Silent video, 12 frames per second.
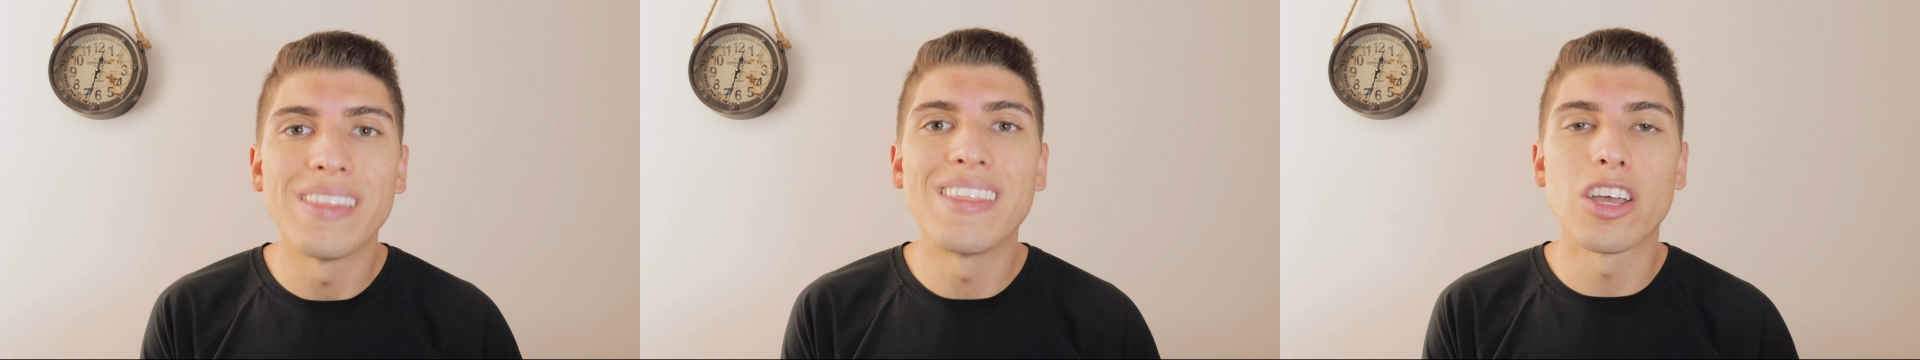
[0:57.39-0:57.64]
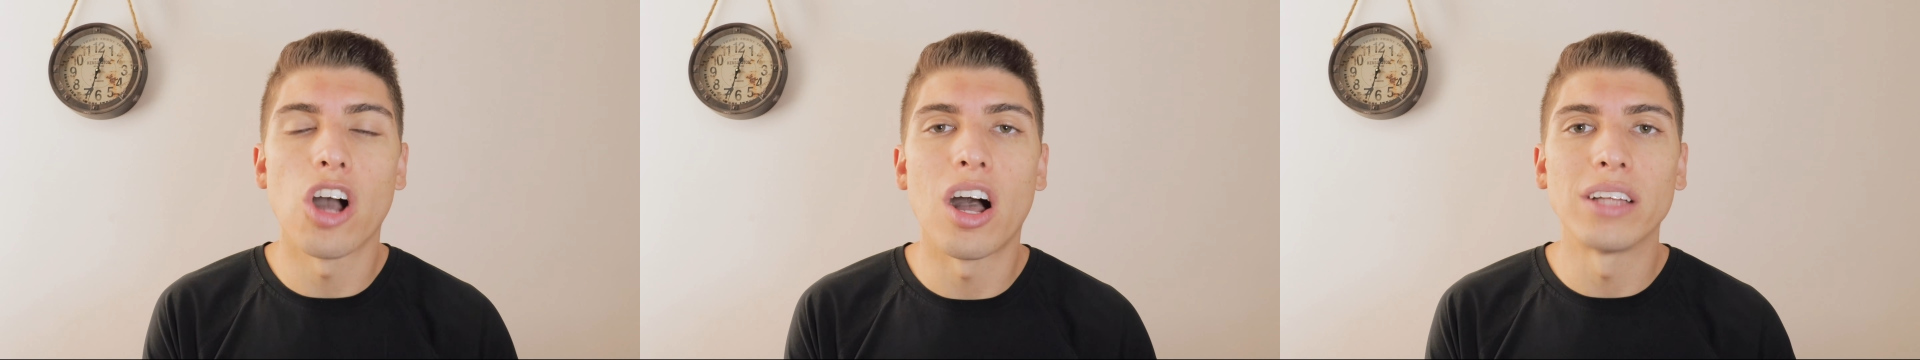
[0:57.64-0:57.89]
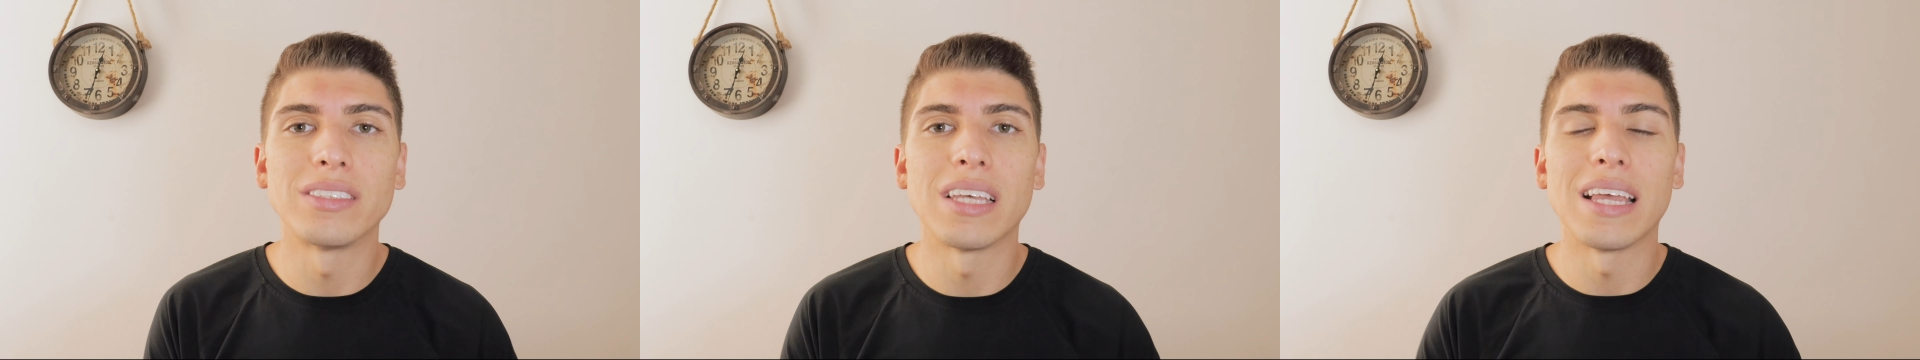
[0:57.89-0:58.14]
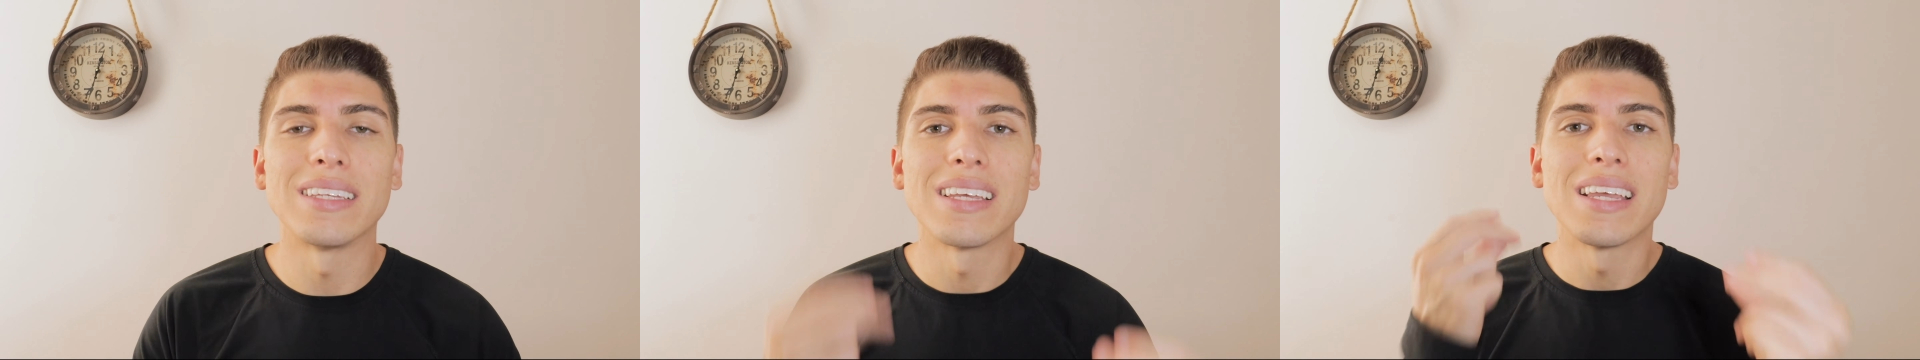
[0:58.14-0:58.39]
the
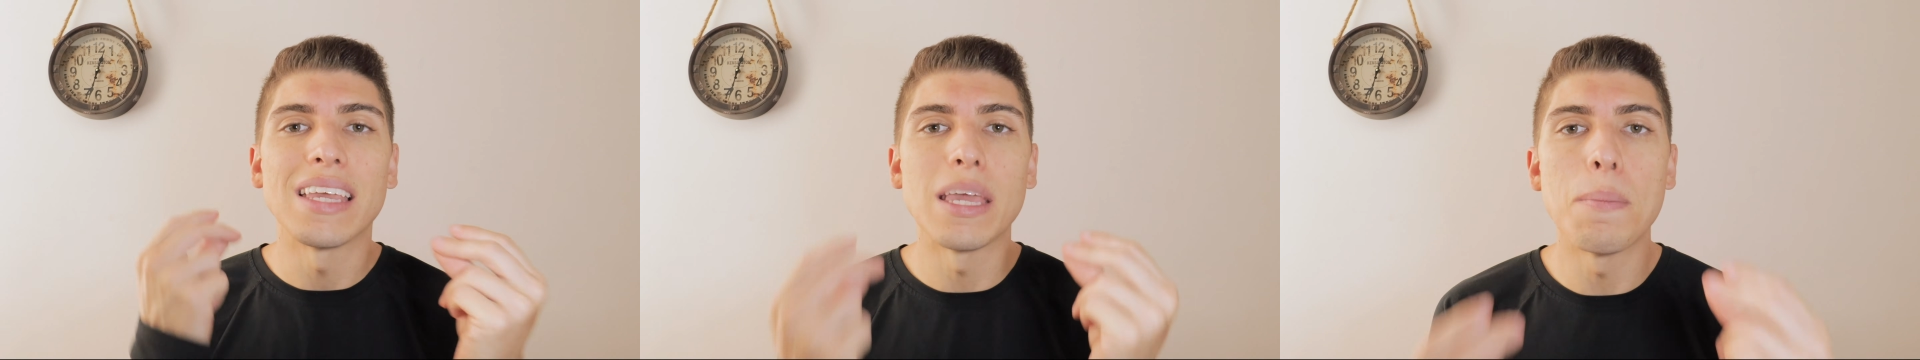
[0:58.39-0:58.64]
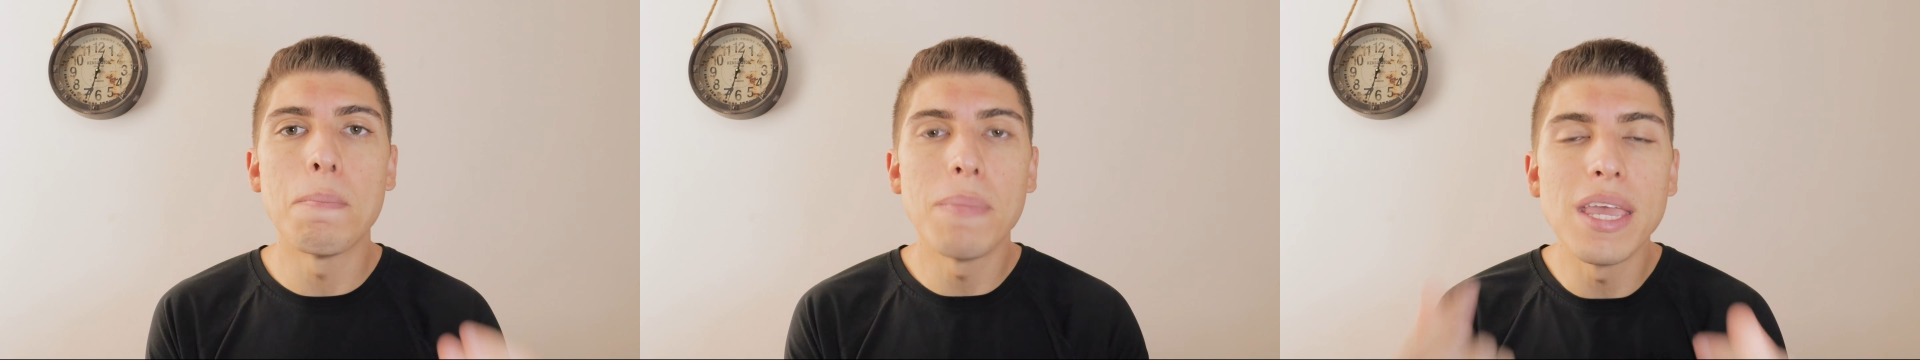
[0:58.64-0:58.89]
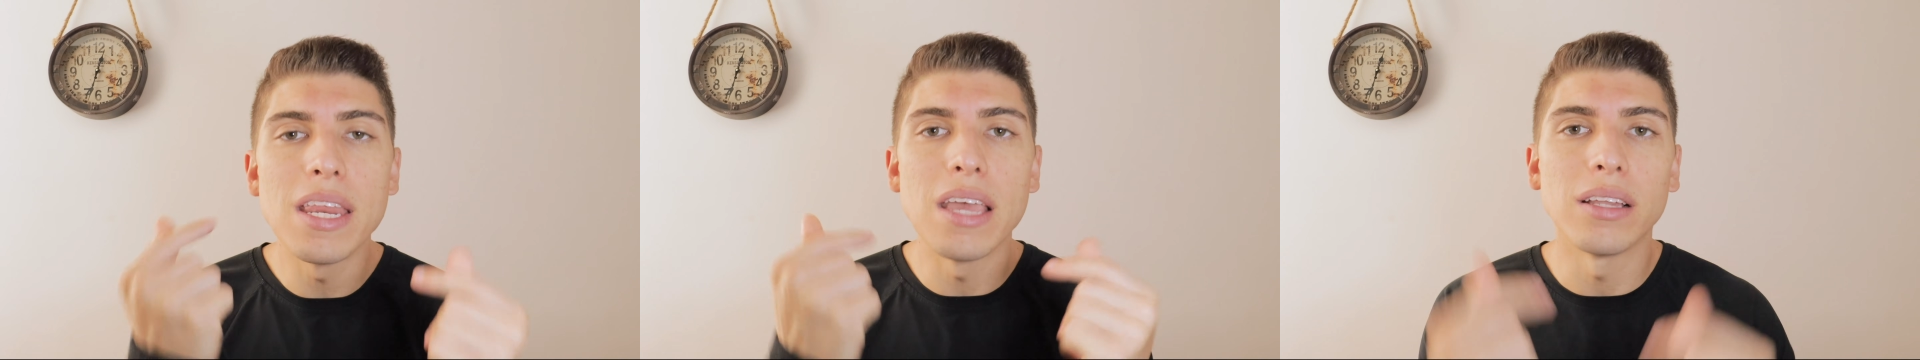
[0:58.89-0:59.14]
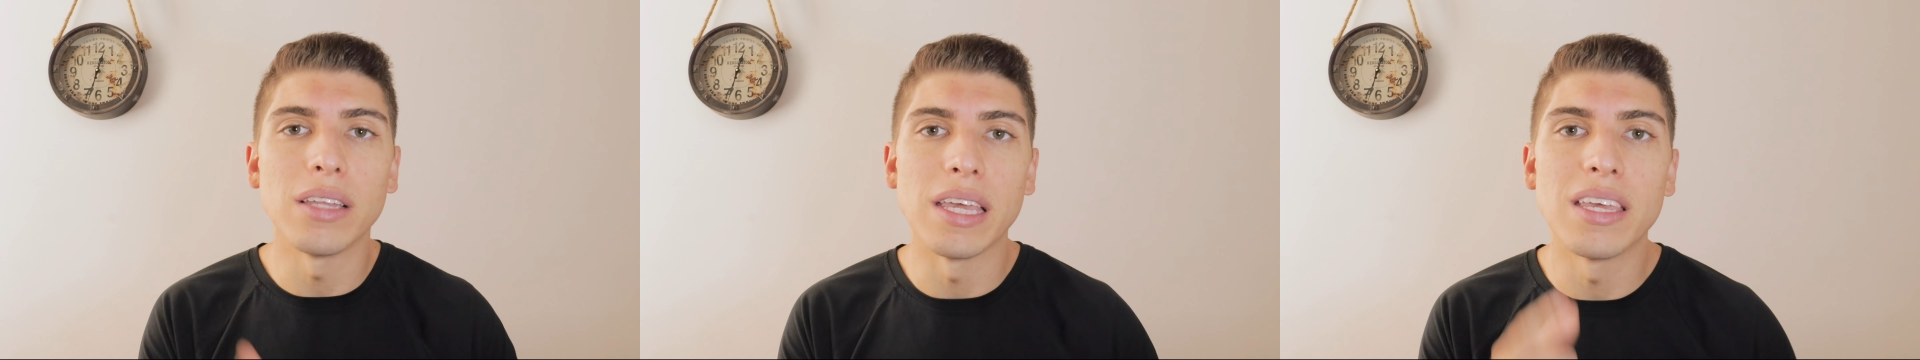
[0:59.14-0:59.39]
content
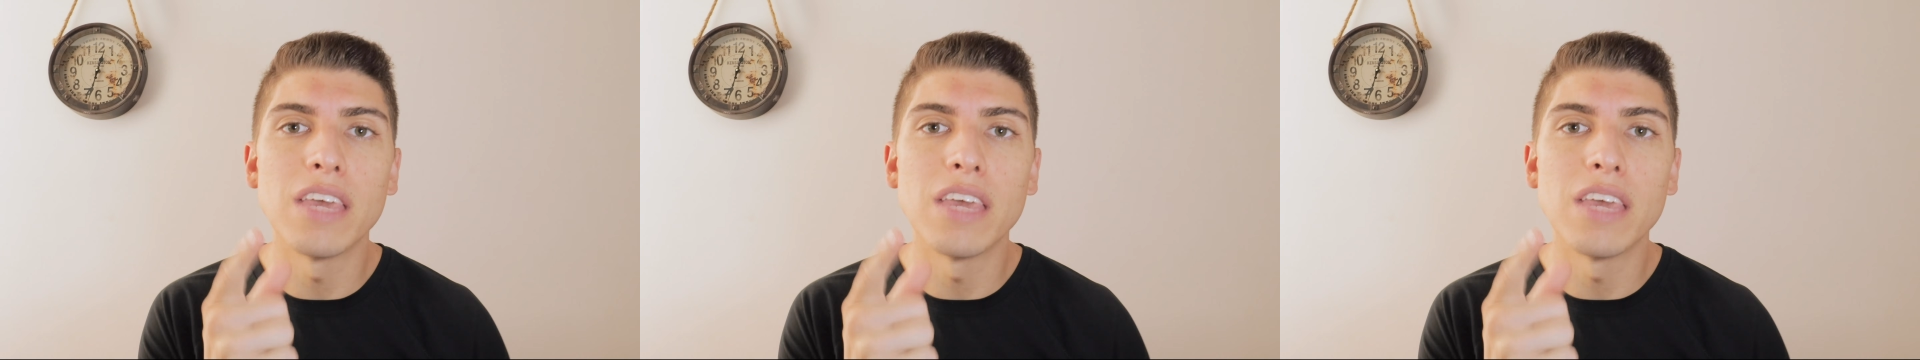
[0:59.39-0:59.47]
immediately,